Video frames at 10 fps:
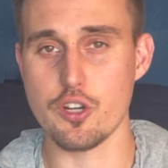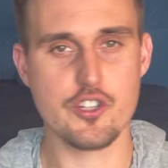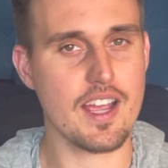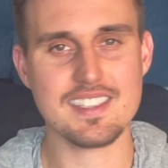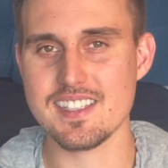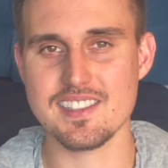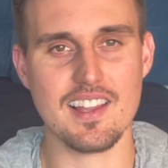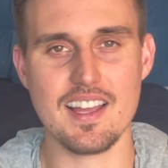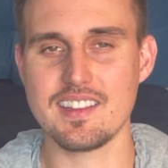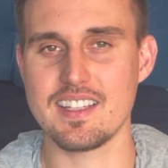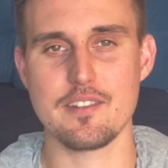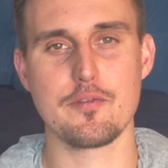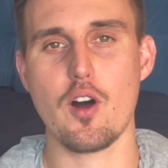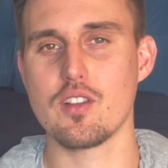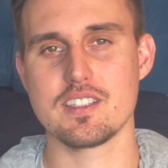just as likely to
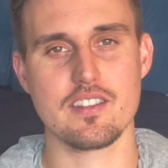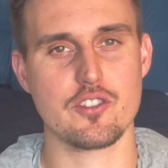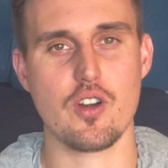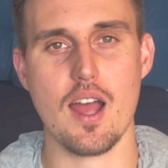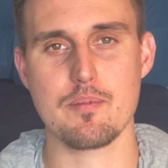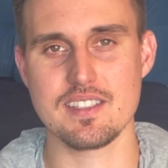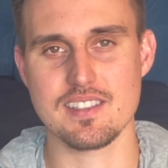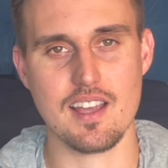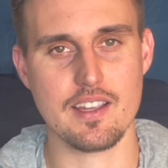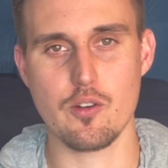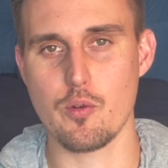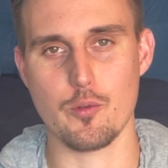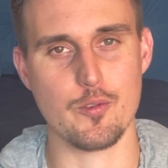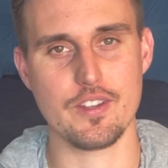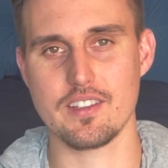fall into the trap and cycle when
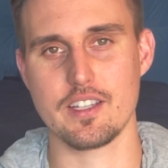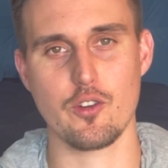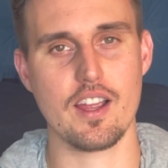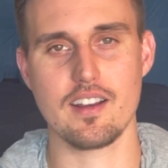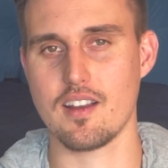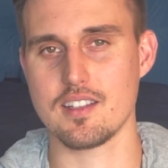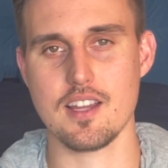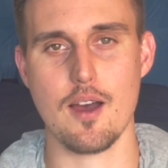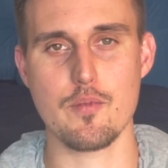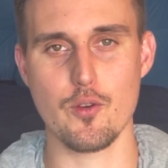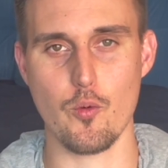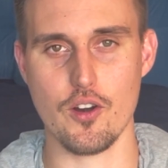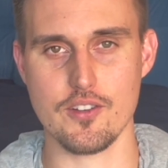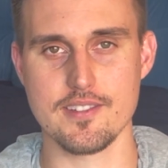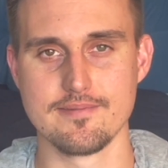we're feeling great and on top of the
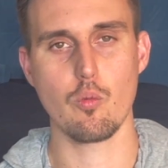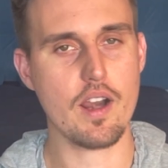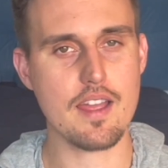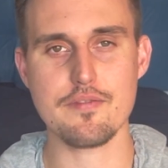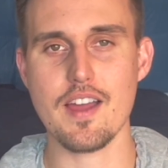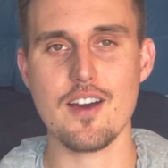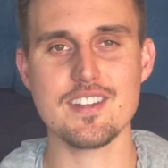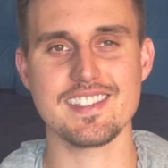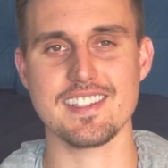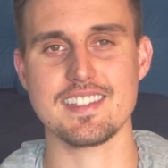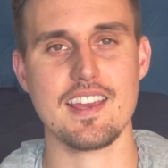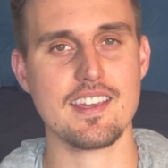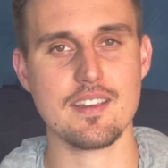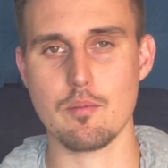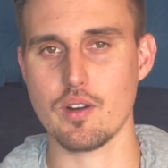world. What I found is that
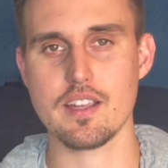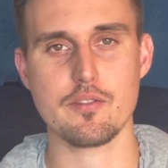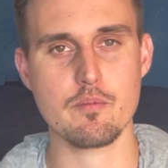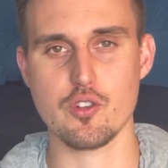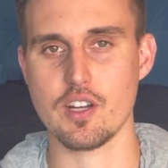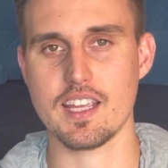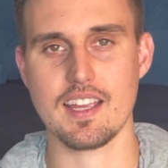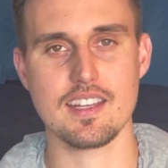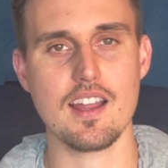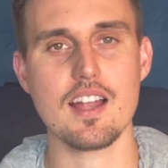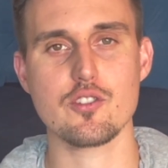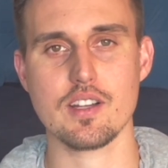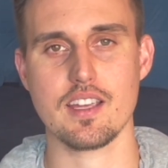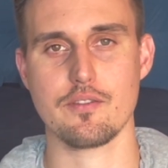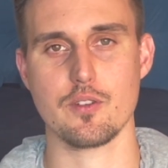taking a break from drinking and not
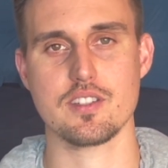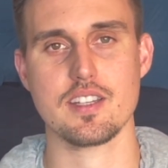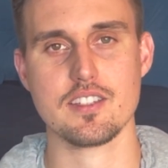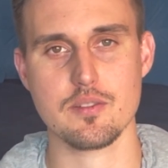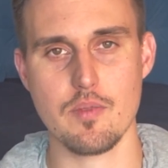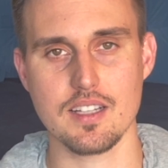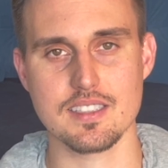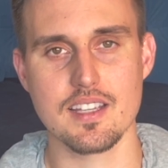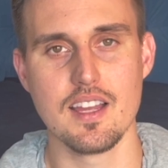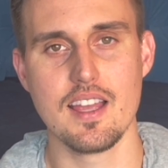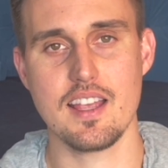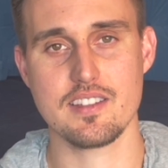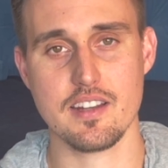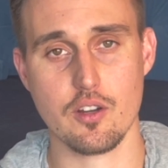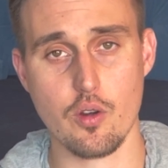drinking for 6 months is
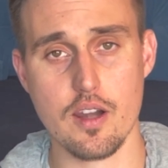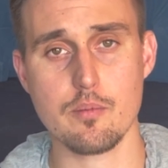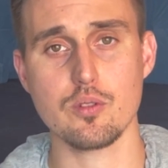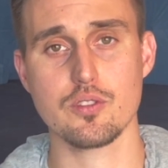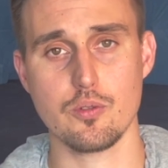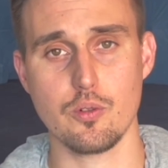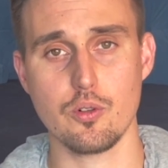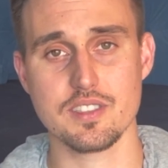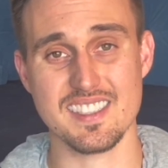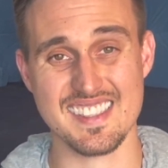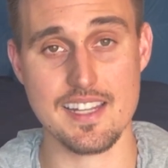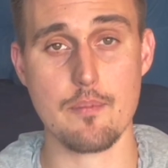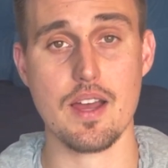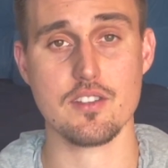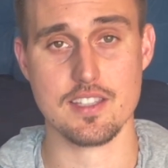an incredible tool to
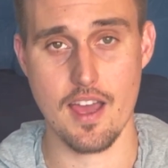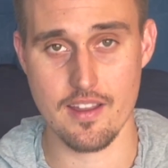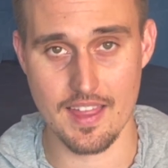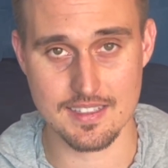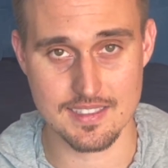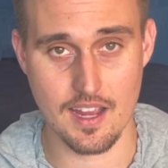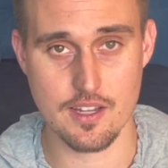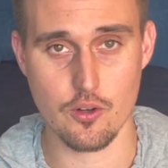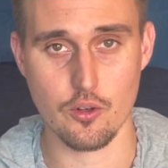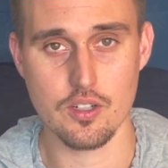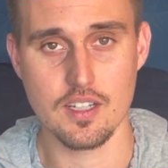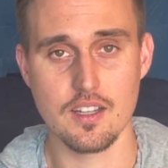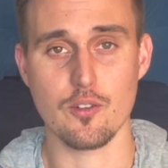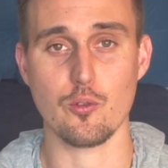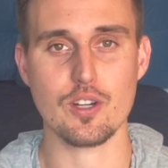step outside of that cycle,
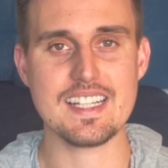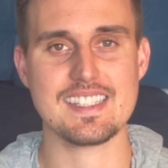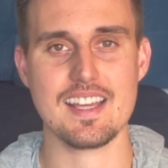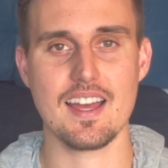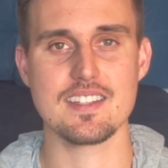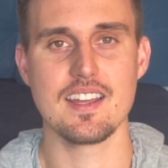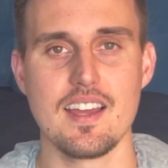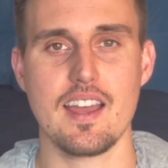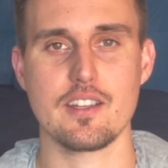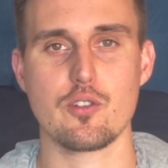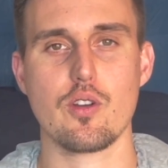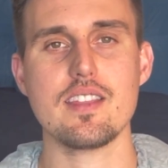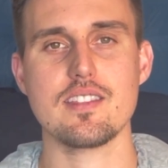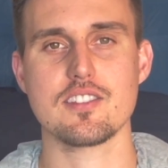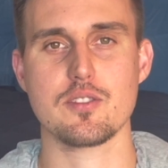reset, and
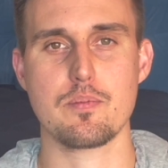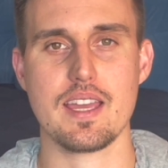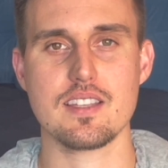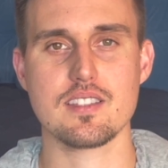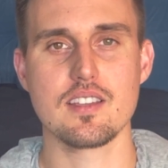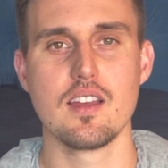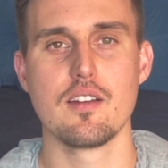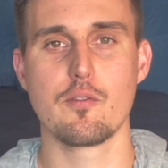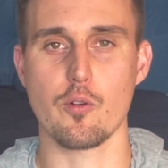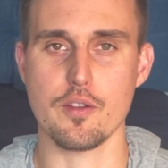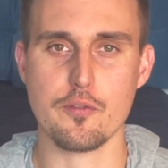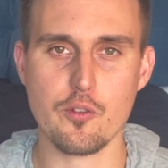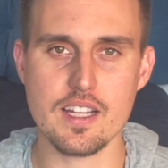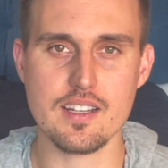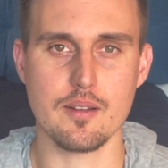create the space for the
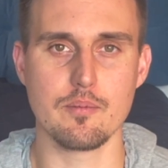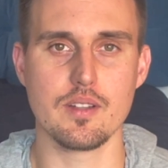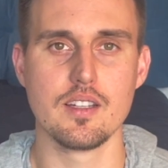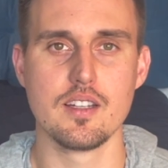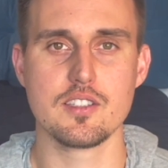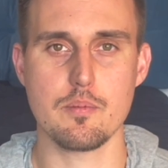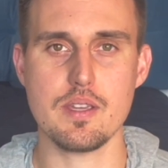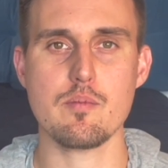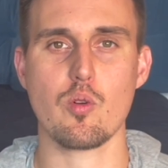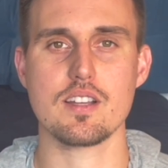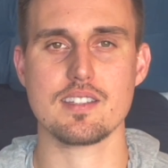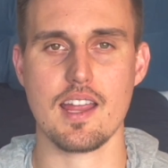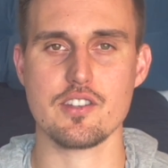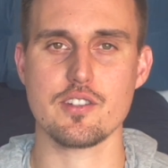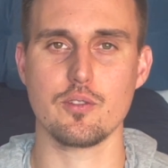freedom to be more
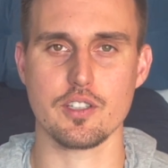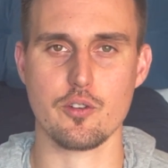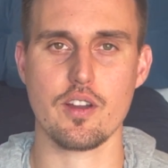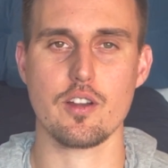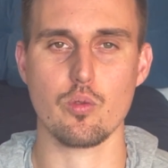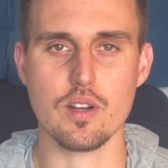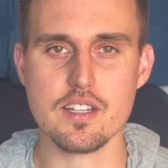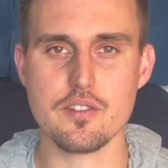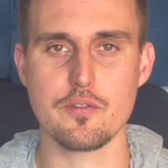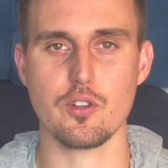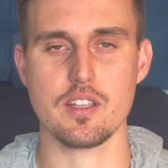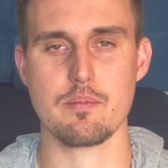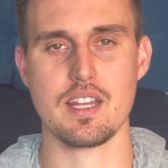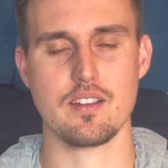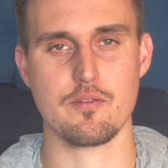intentional to create a rich, full, and
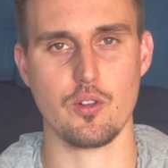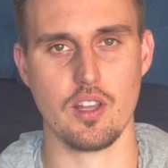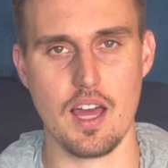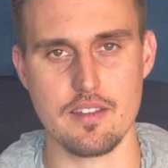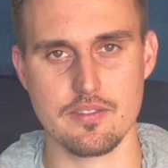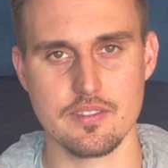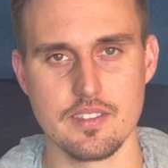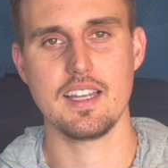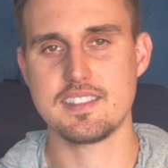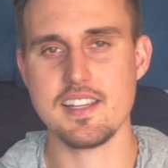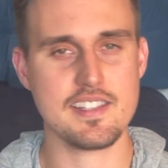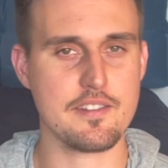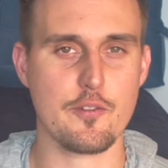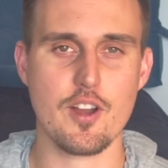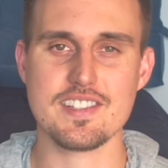meaningful life. It's easy
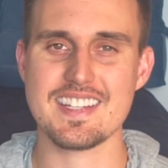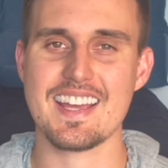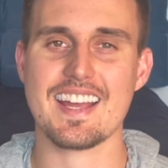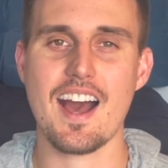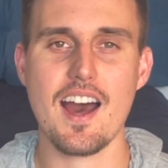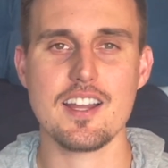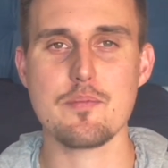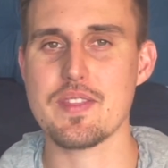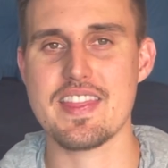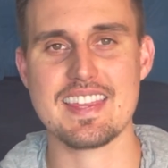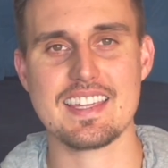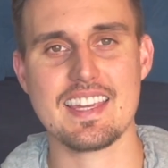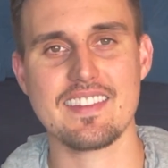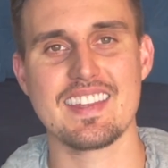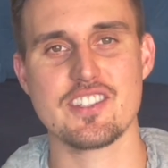for us to get caught up in
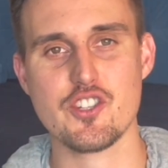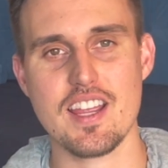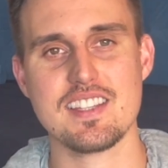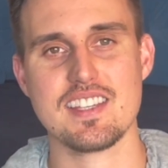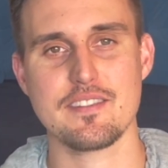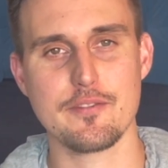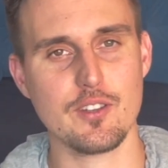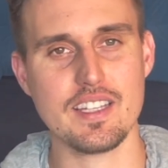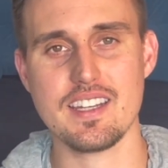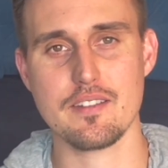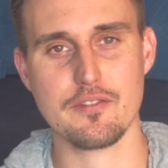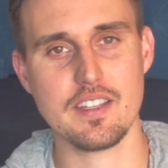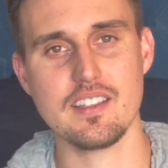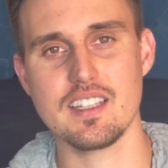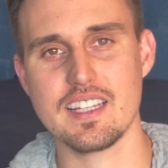thinking that chasing fleeting
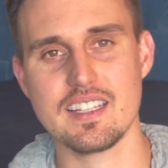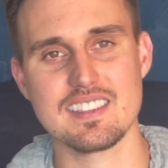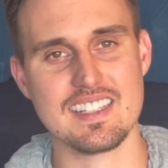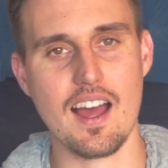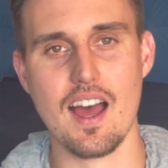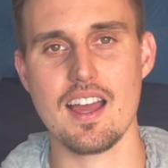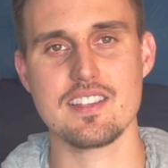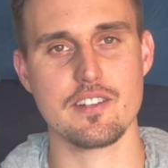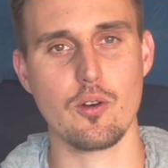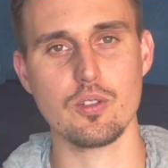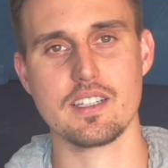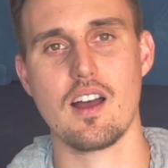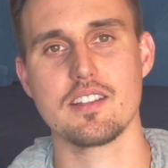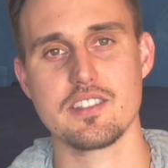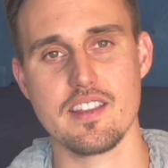feelings and highs and holding
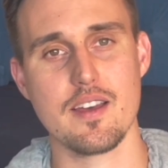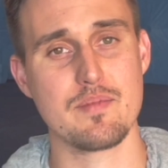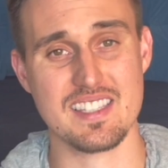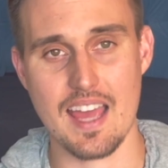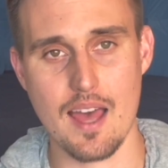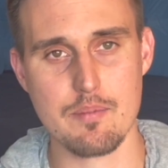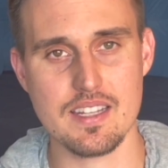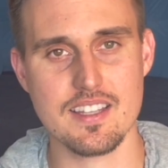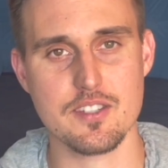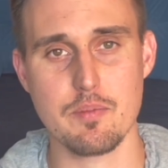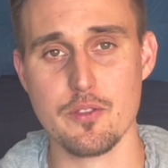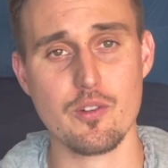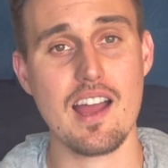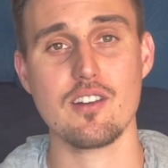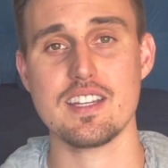on to them is happiness, but the
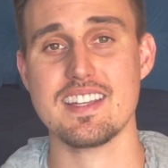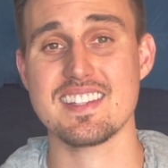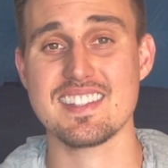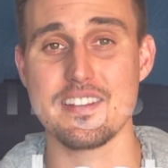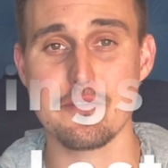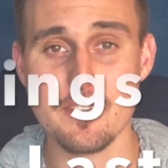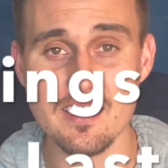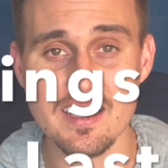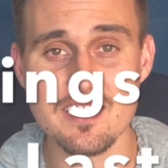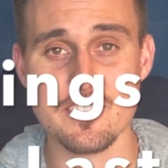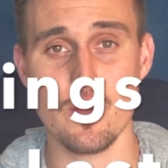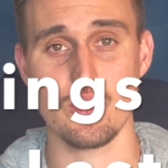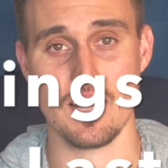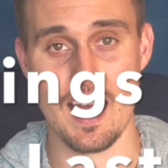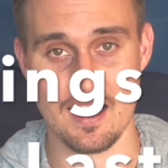reality is that feelings
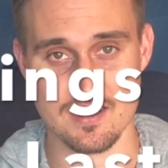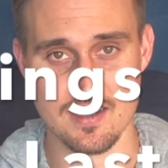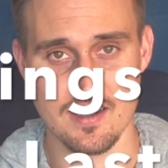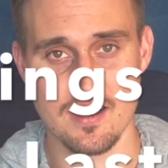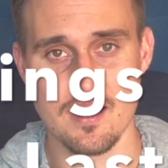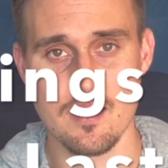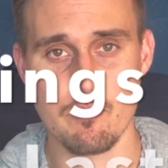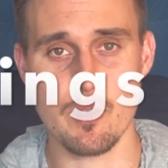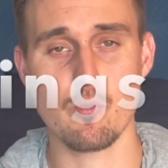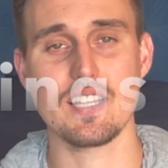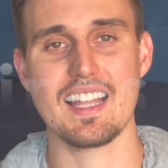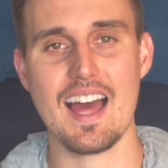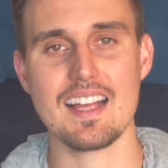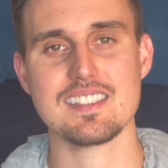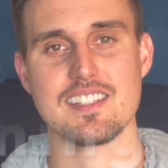don't last. But what
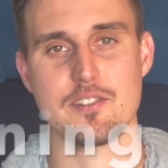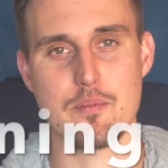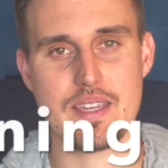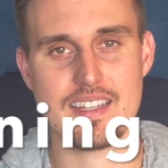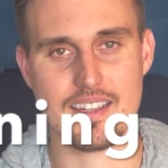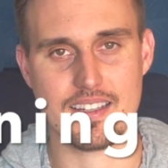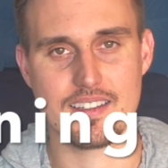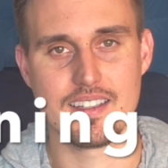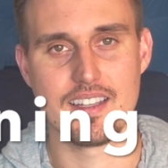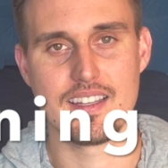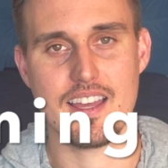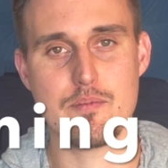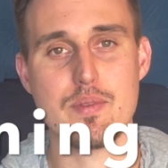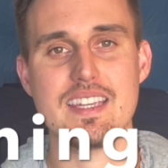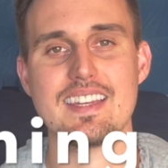lasts is meaning
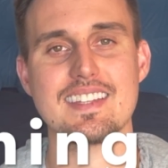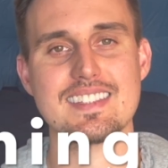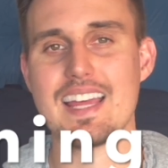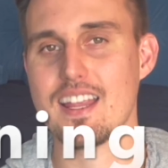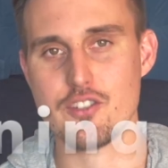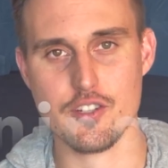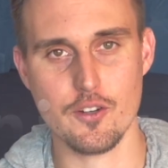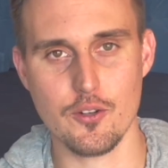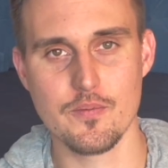and being intentional